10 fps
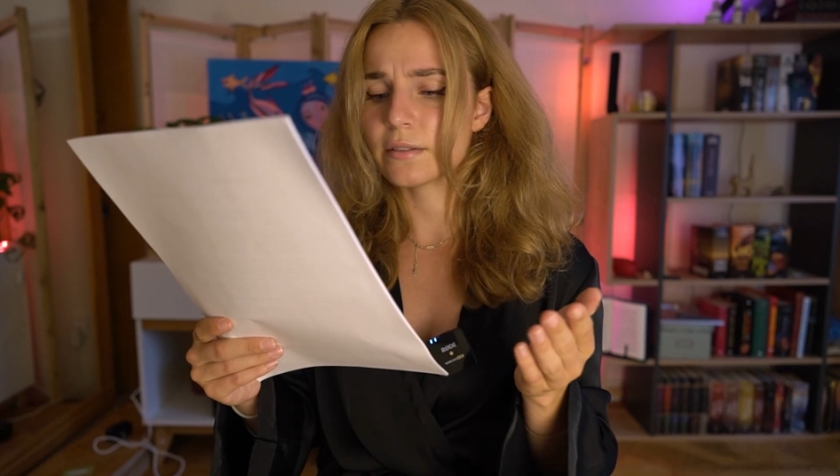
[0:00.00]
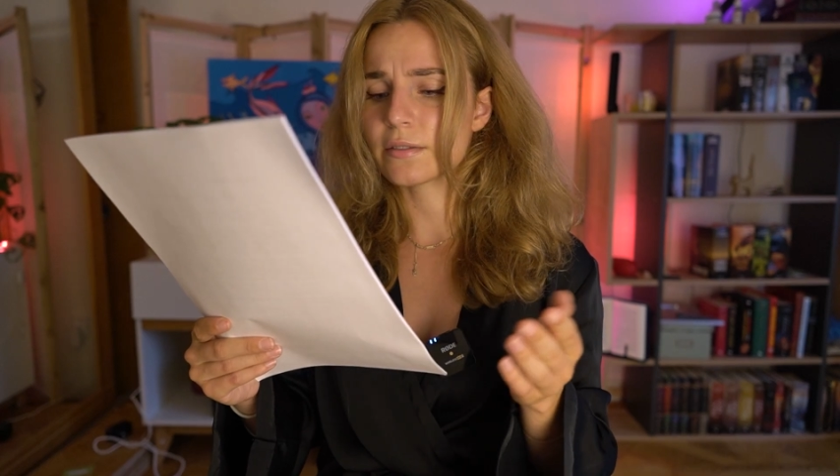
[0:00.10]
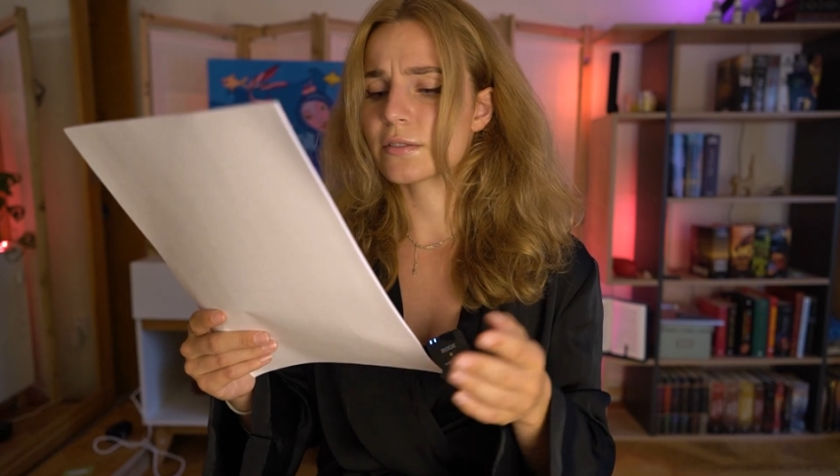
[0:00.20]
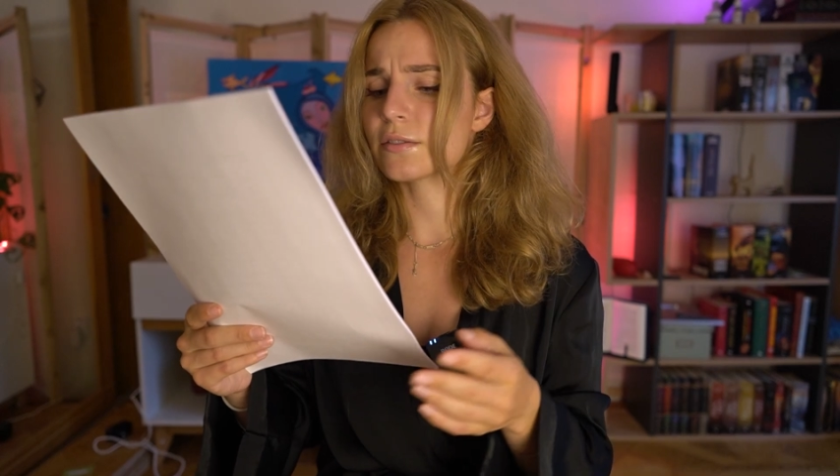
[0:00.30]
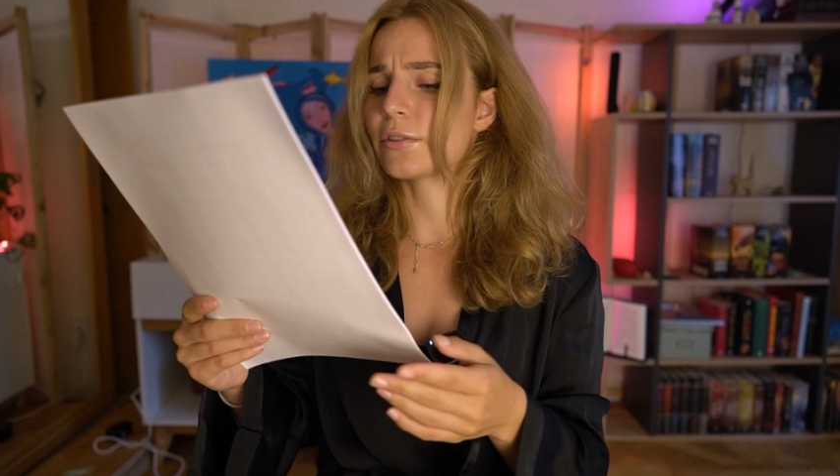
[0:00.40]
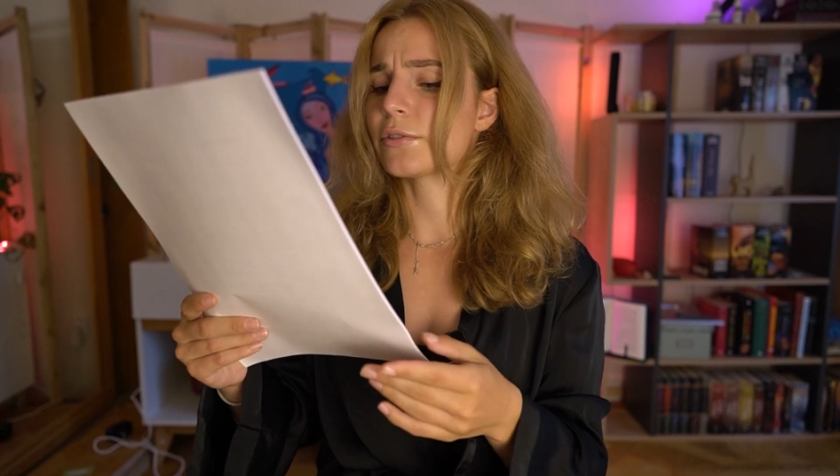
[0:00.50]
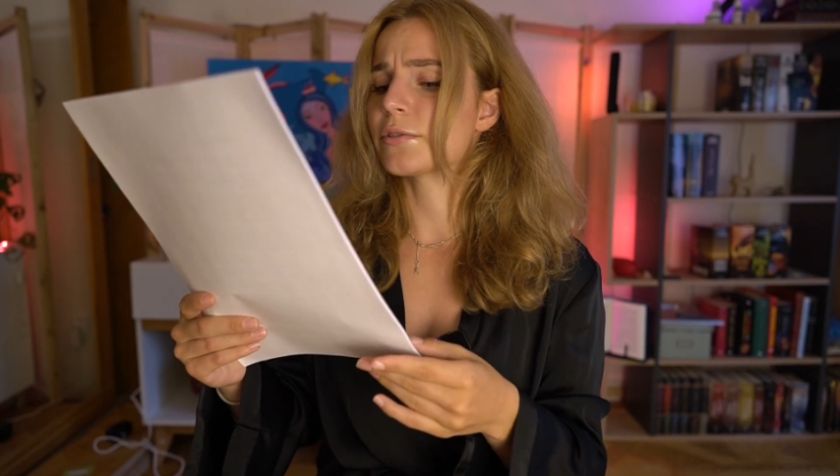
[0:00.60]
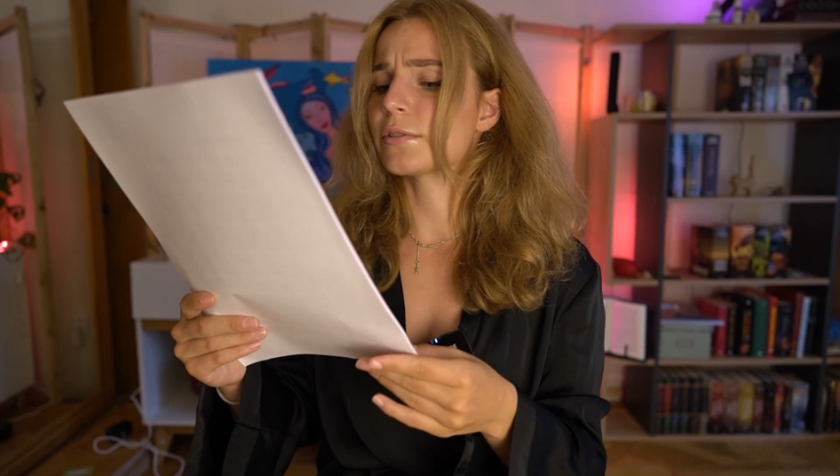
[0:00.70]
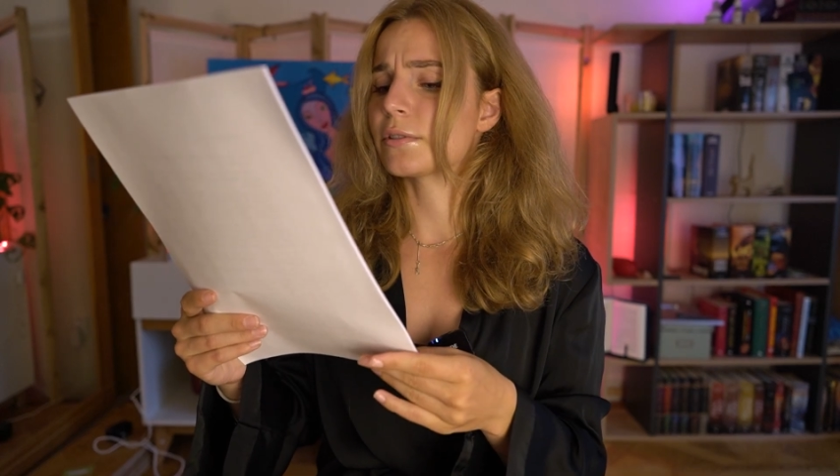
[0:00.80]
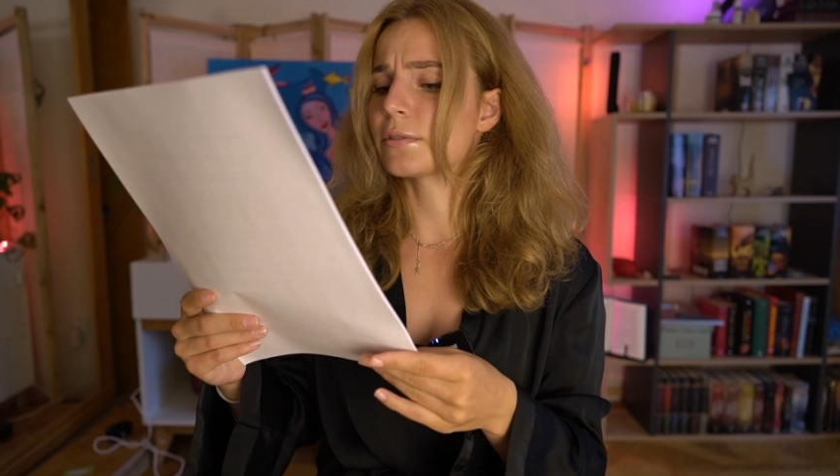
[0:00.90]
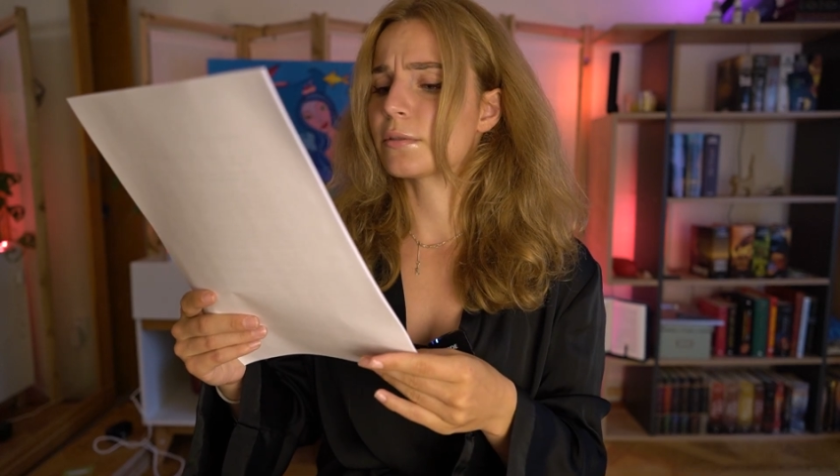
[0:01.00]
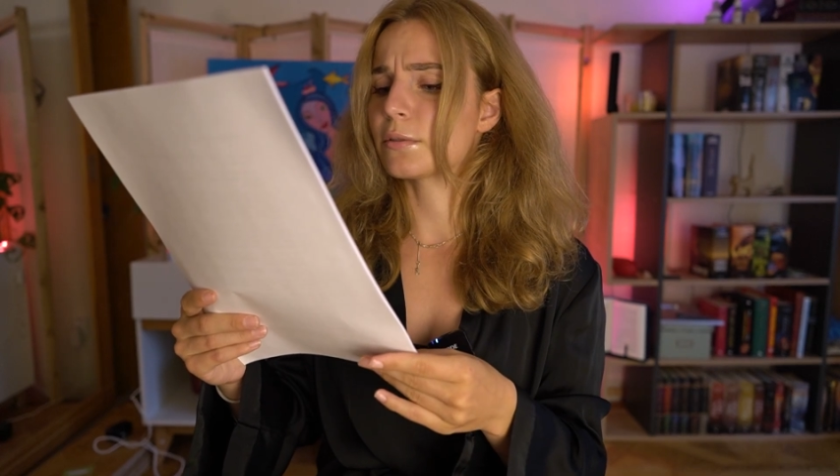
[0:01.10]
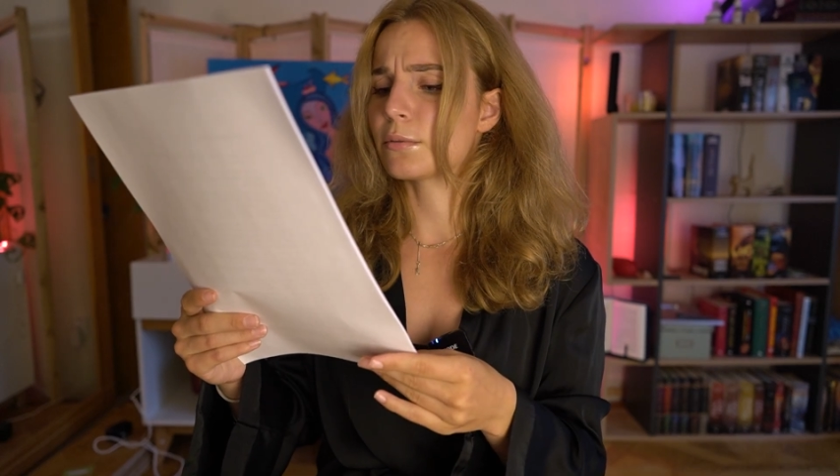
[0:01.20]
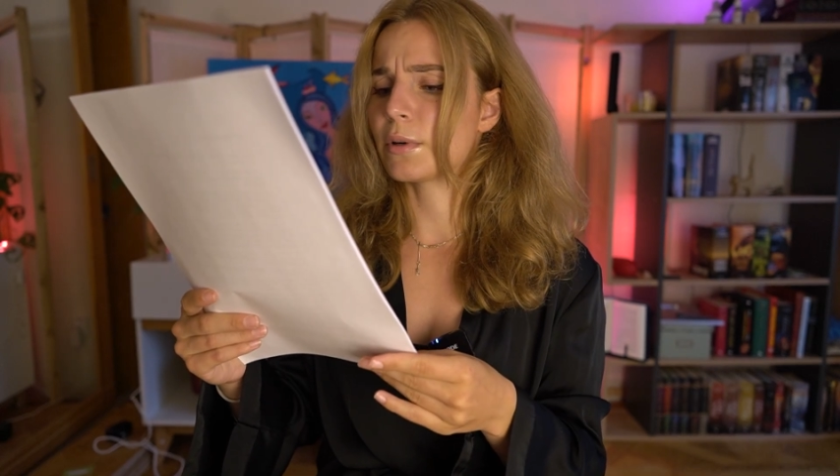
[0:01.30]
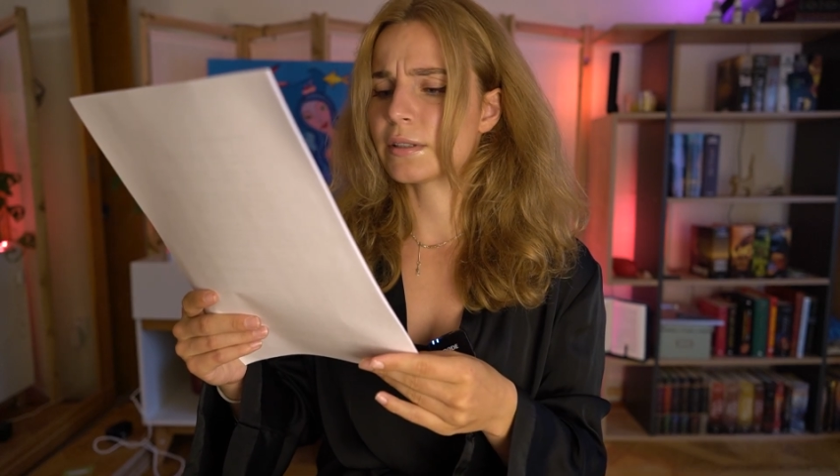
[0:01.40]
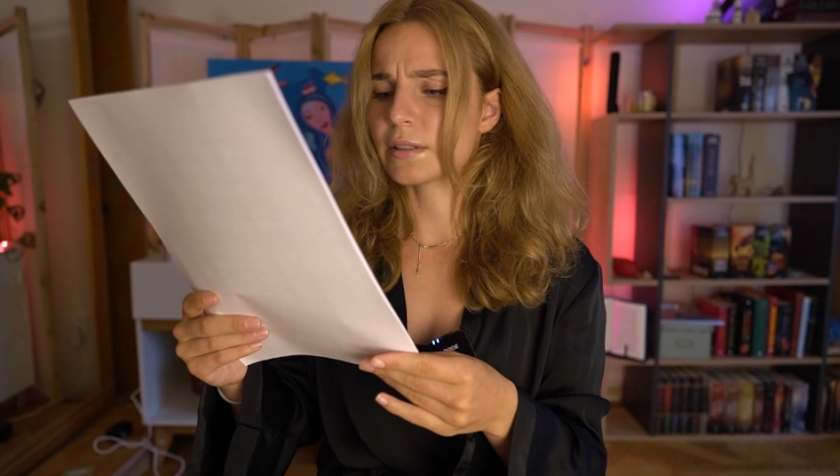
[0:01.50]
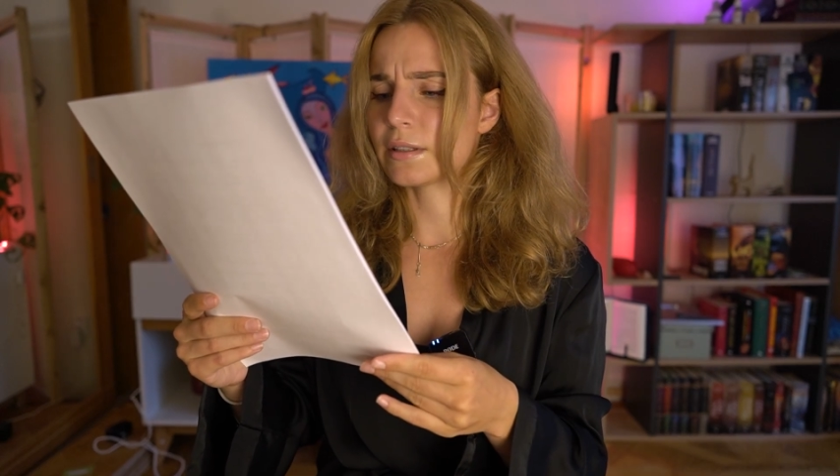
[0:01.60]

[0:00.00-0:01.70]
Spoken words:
the stars are quite